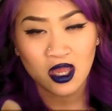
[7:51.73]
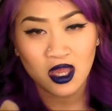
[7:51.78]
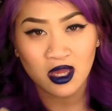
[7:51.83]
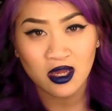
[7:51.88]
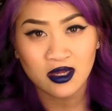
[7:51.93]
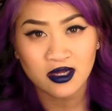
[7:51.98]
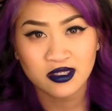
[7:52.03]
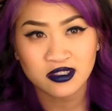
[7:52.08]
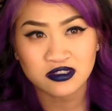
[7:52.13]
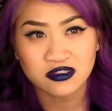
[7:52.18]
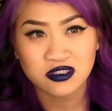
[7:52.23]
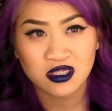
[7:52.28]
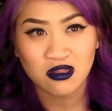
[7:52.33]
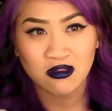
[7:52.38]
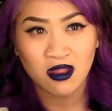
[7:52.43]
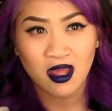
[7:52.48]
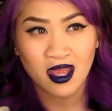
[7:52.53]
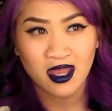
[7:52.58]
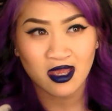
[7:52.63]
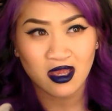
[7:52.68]
and
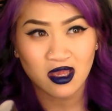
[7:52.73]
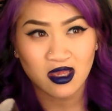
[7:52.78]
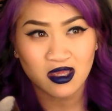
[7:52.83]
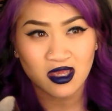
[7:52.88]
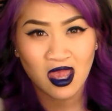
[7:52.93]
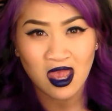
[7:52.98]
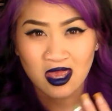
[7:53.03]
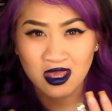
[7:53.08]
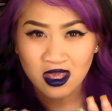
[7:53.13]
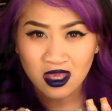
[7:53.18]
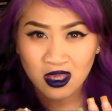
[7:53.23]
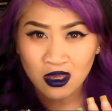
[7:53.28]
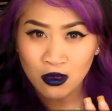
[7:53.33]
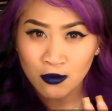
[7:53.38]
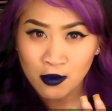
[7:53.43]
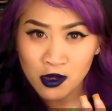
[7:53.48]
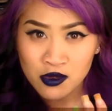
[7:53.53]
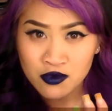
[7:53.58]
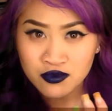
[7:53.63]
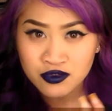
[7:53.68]
like cakey
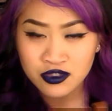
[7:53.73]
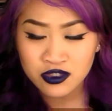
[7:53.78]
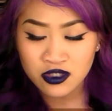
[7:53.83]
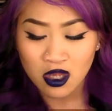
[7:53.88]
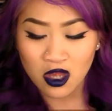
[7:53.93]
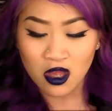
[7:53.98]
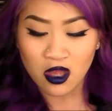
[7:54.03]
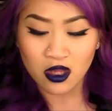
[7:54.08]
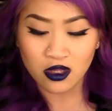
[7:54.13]
almost.